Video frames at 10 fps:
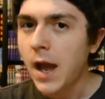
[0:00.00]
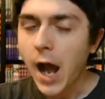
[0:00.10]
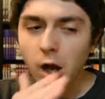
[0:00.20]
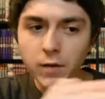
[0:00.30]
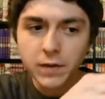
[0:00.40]

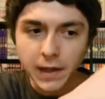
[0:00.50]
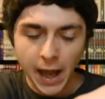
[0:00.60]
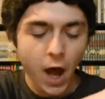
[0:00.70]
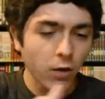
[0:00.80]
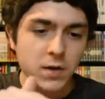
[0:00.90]
Out of the
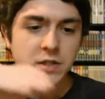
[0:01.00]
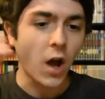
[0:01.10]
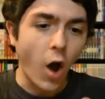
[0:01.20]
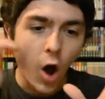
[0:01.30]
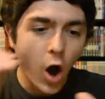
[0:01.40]
countless
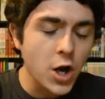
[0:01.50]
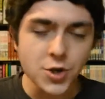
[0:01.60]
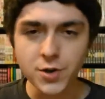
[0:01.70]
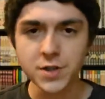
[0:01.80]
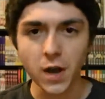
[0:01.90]

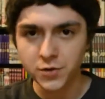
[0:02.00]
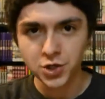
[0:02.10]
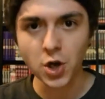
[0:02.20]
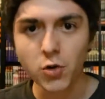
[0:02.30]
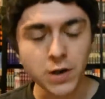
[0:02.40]
hundreds of
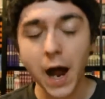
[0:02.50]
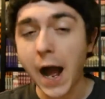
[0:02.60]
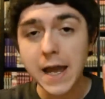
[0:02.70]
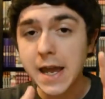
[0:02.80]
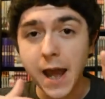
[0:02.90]
shonen
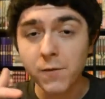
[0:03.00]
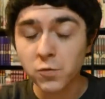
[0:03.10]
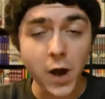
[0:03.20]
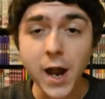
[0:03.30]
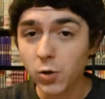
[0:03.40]
I
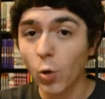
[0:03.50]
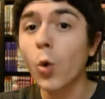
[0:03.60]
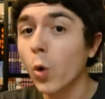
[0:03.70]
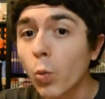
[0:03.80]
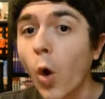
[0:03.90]
have read
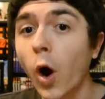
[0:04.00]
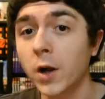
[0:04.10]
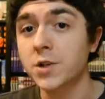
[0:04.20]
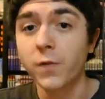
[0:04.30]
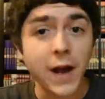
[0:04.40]
or
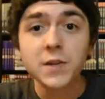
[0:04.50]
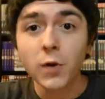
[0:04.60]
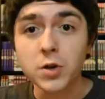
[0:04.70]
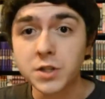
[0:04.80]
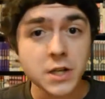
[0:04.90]
watched, vice
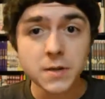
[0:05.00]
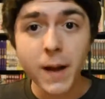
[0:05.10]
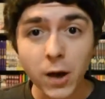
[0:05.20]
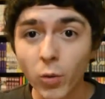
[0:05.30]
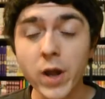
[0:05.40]
versa, doesn't
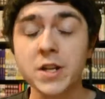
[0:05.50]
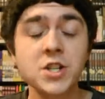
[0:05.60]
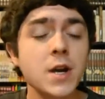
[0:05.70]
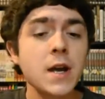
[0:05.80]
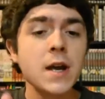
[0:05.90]
matter which,